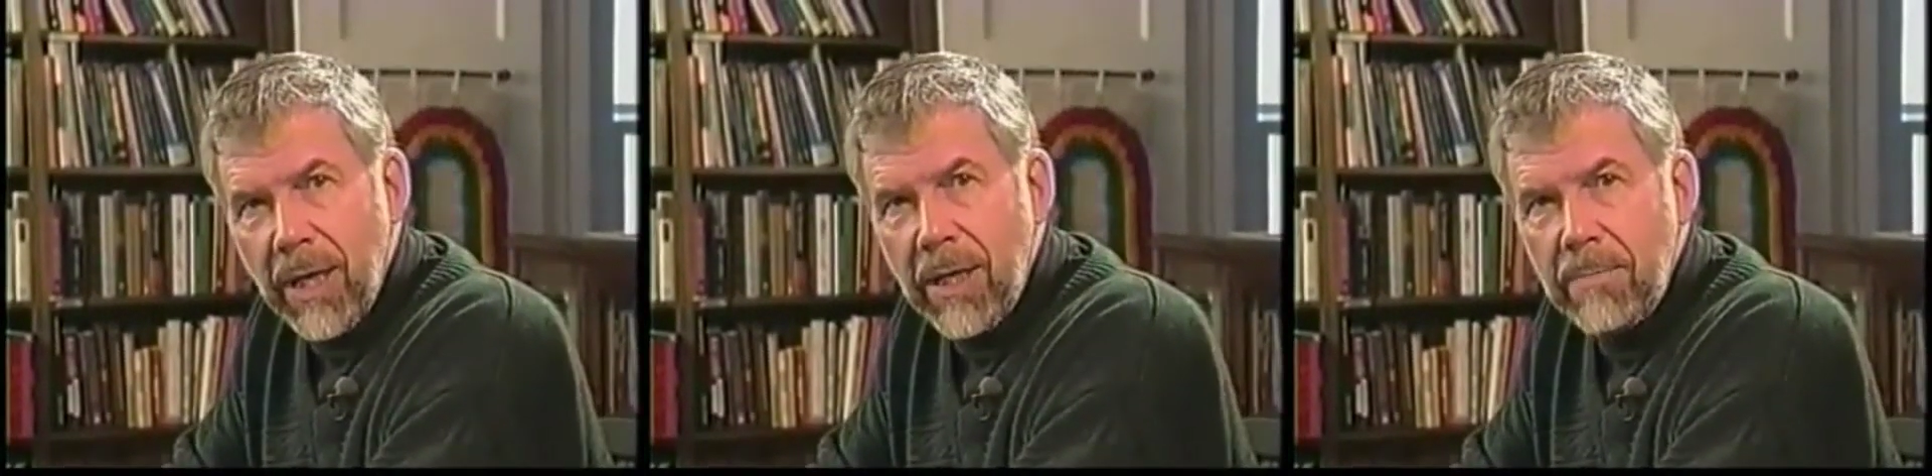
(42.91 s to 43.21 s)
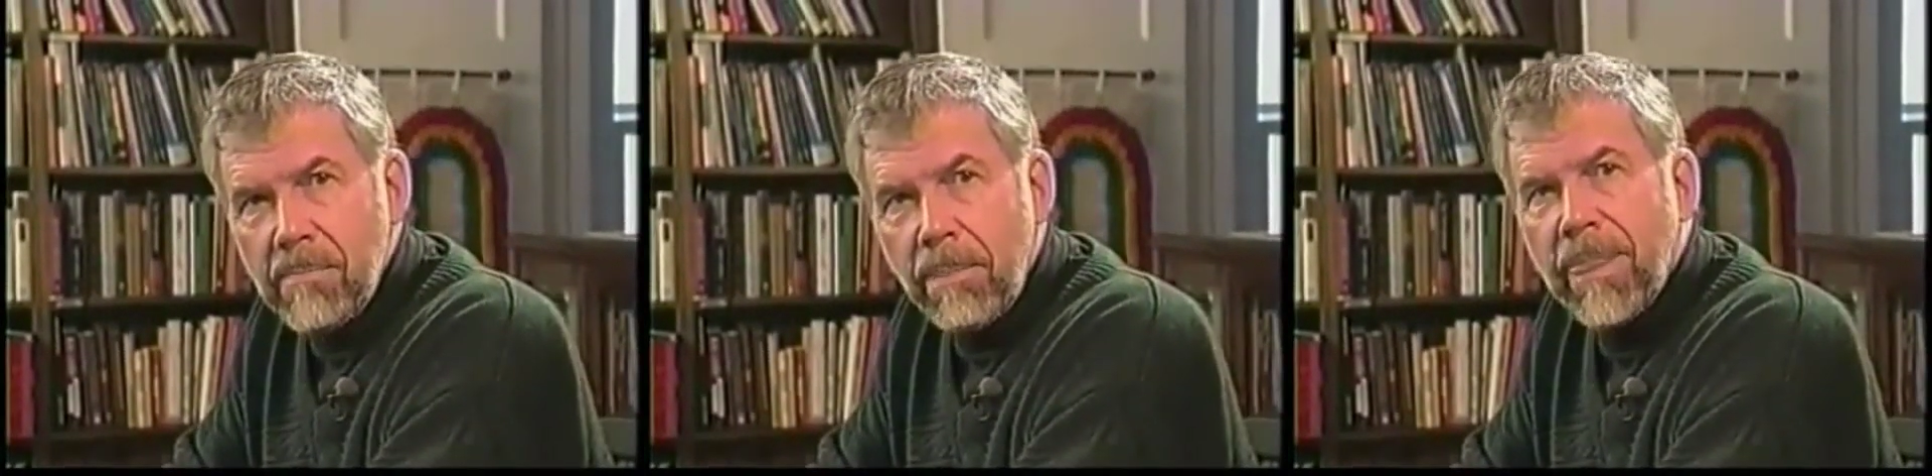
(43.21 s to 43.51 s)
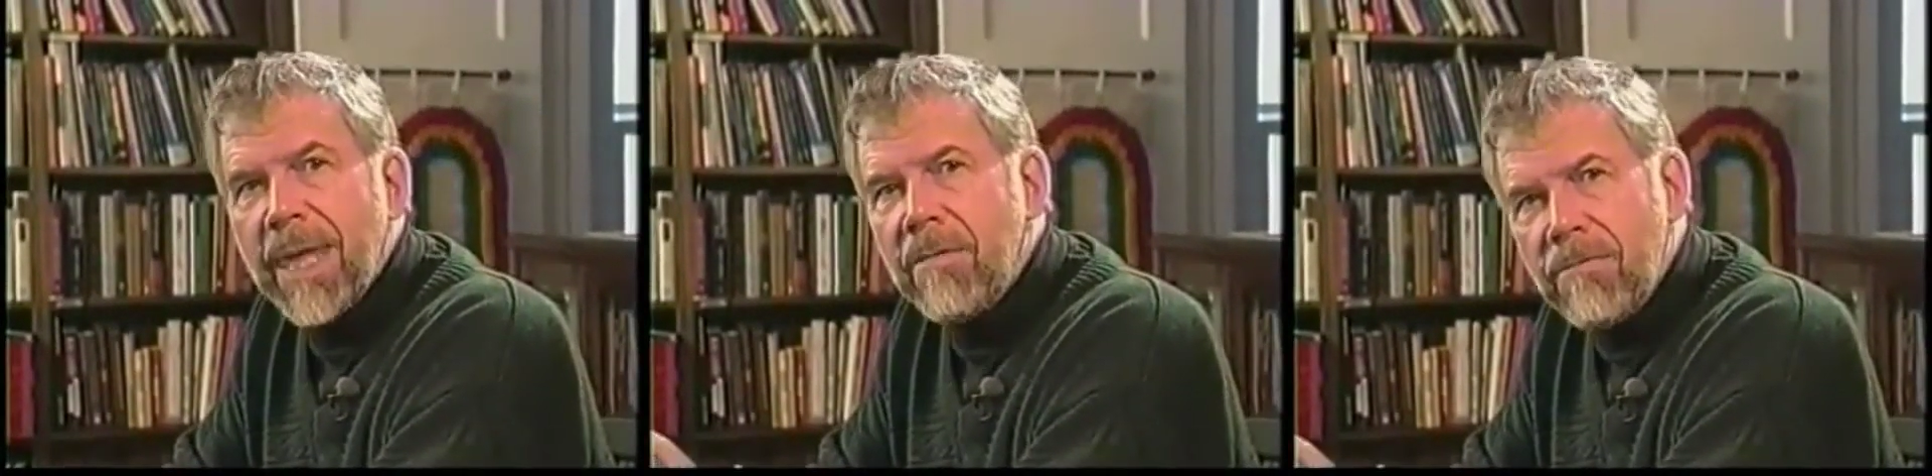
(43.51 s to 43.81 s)
King,
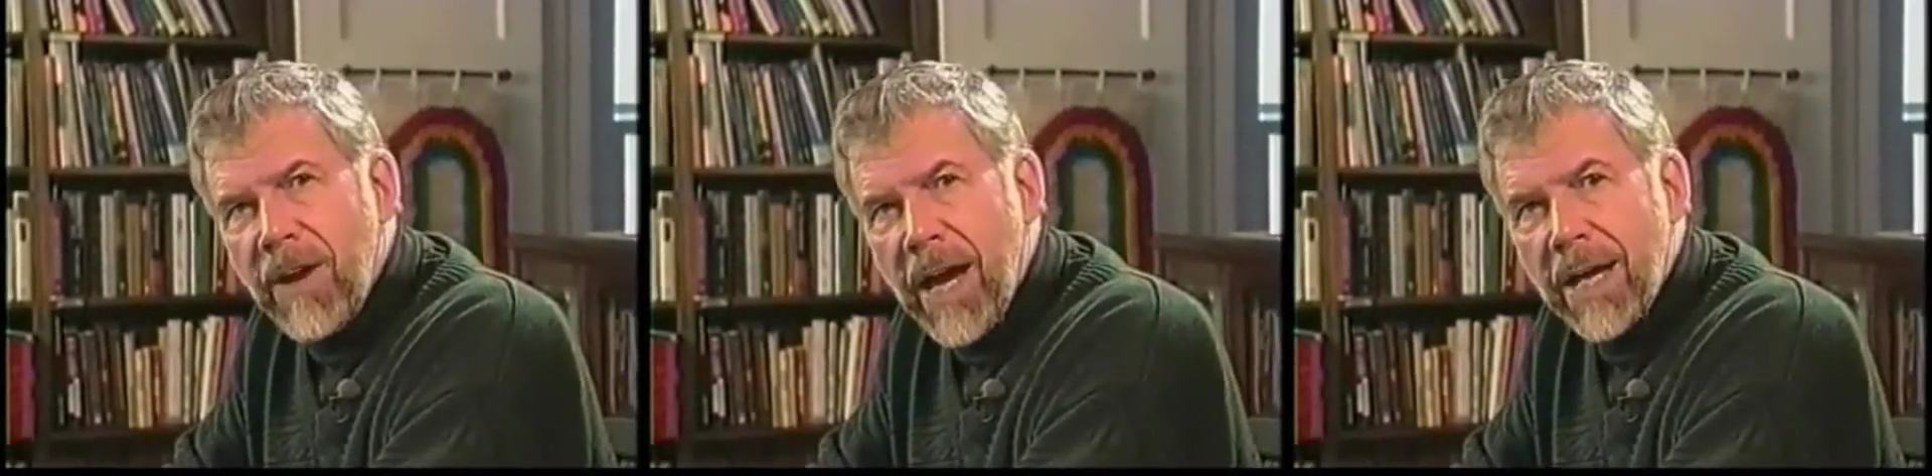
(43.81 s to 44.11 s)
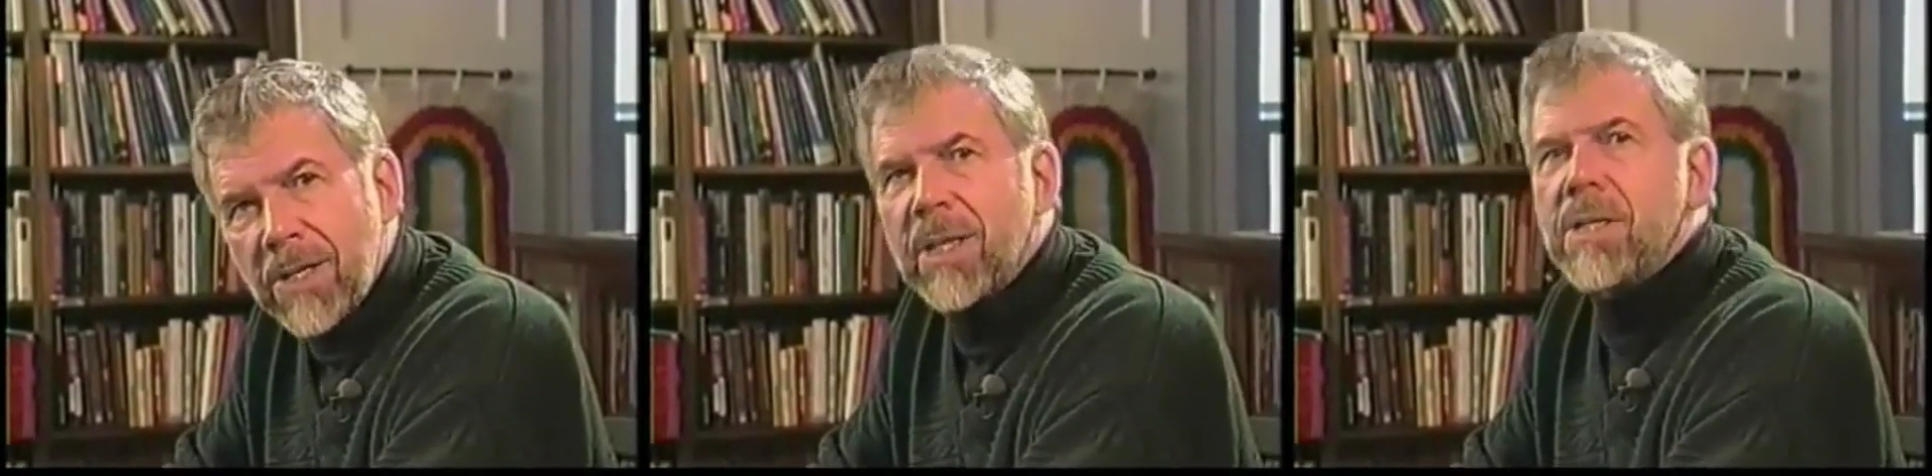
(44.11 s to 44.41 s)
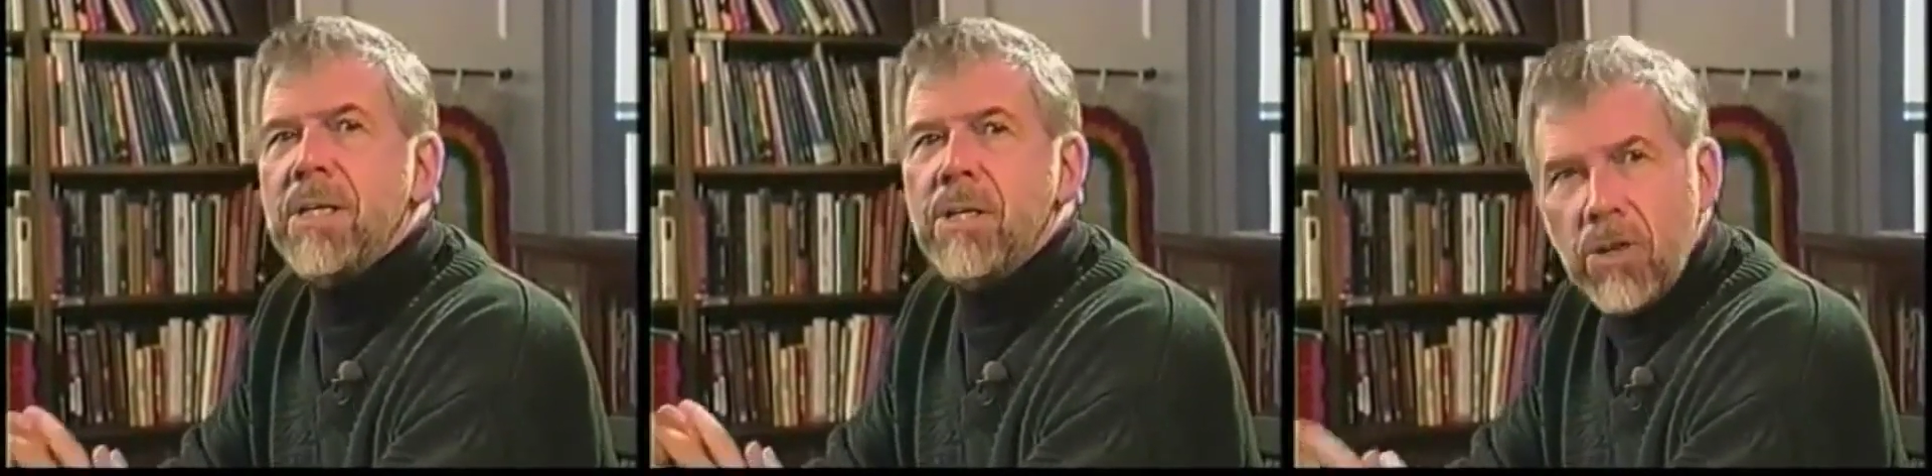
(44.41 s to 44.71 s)
in
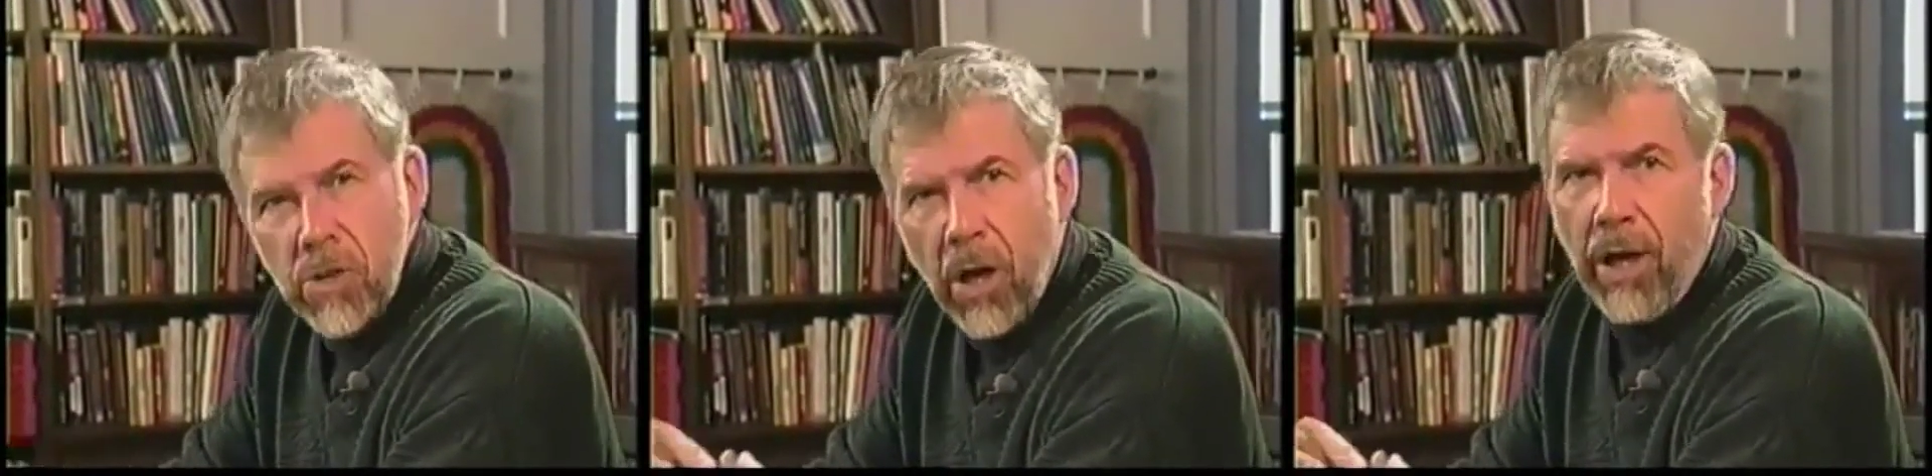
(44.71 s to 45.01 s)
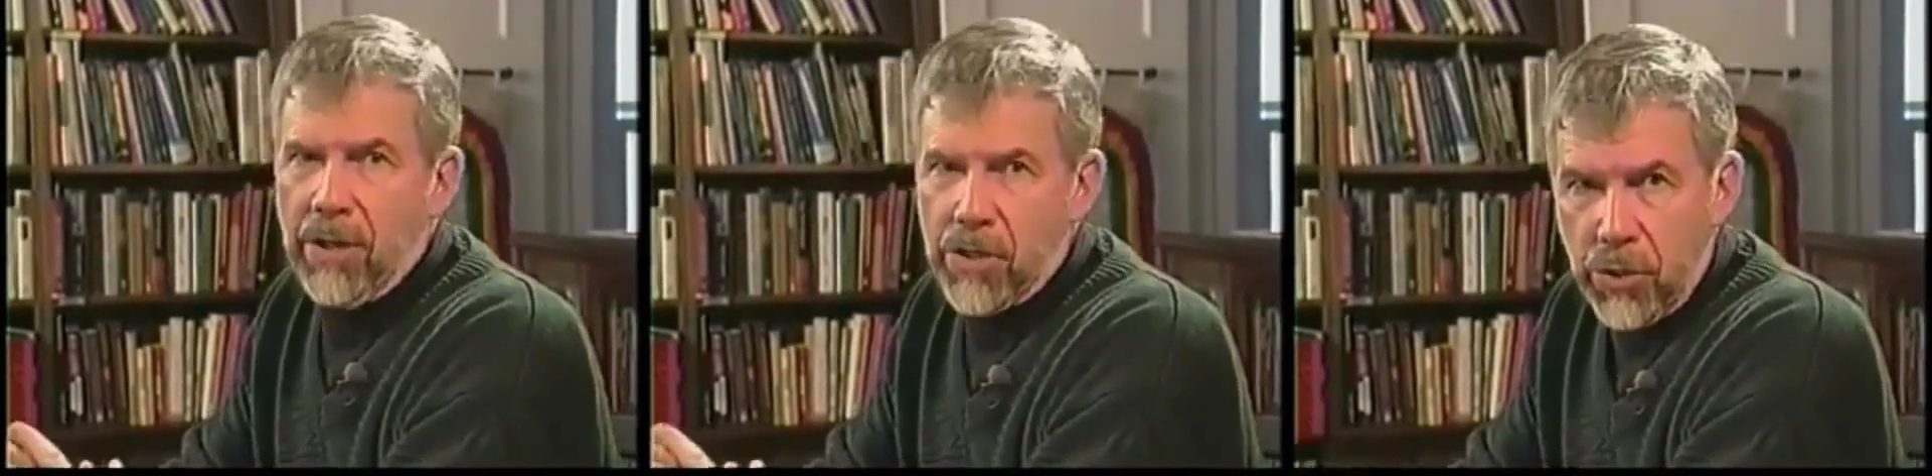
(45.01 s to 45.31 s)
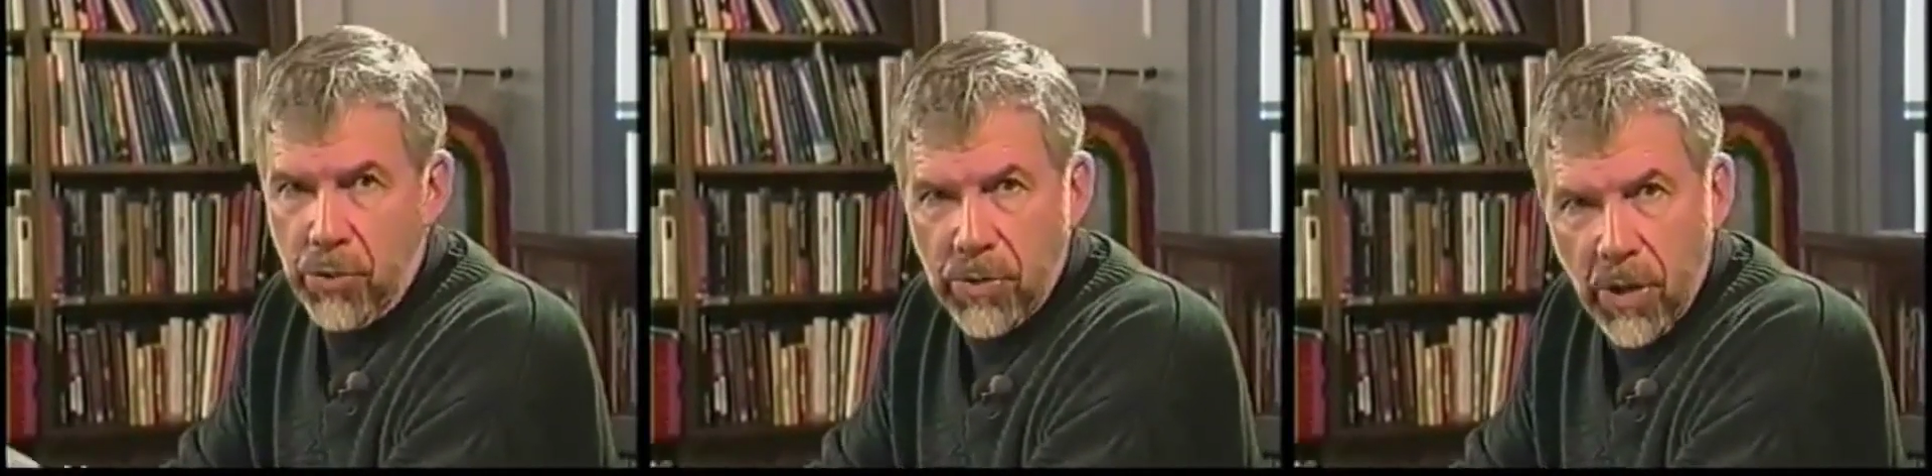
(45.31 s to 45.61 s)
fact did not
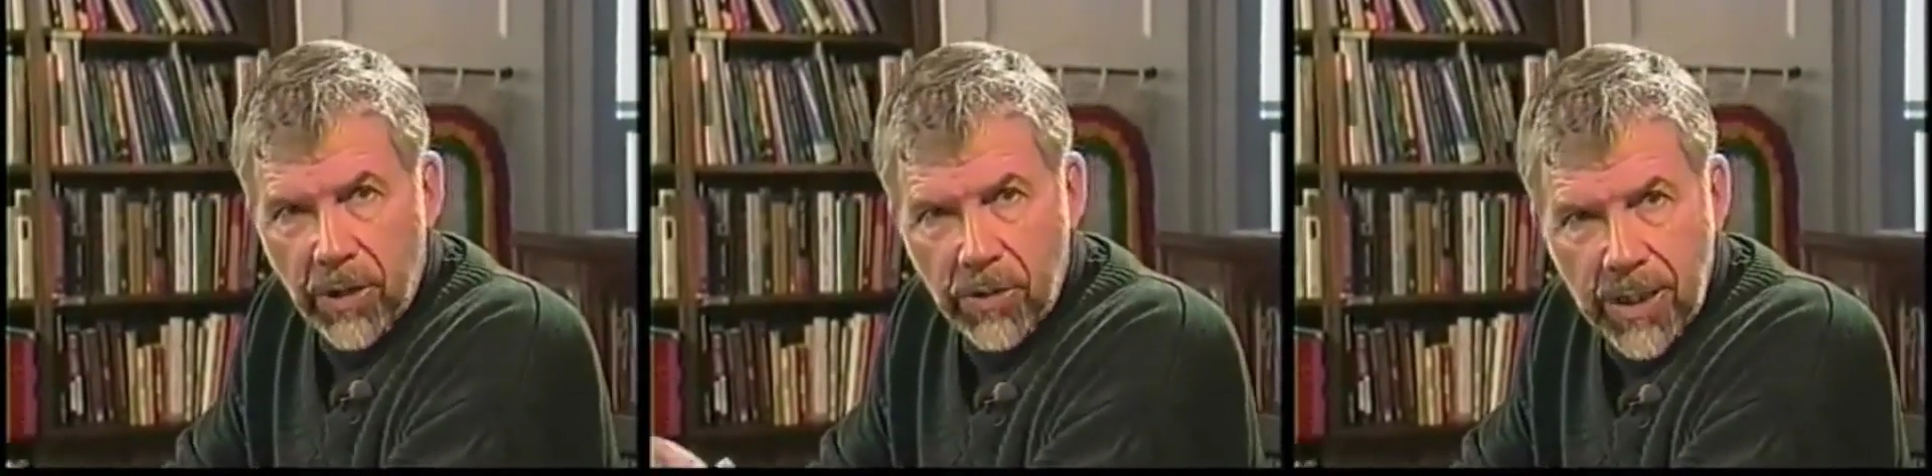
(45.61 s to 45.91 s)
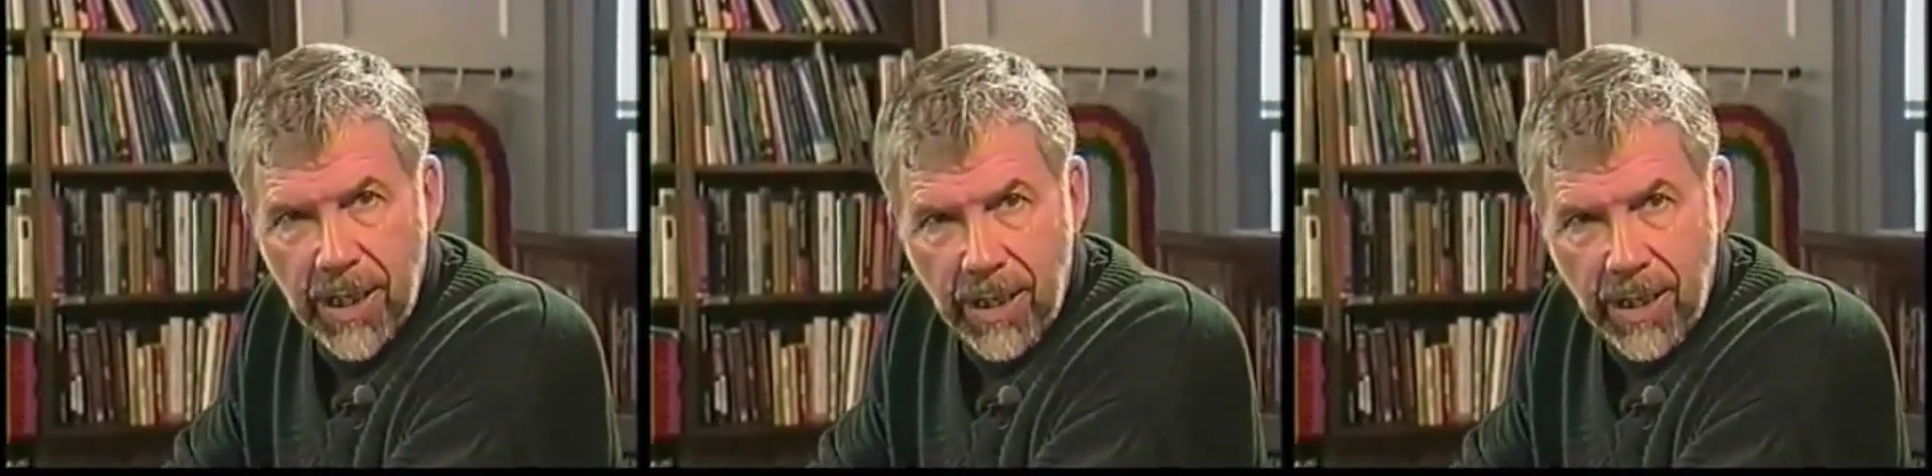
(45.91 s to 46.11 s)
shoot Dr.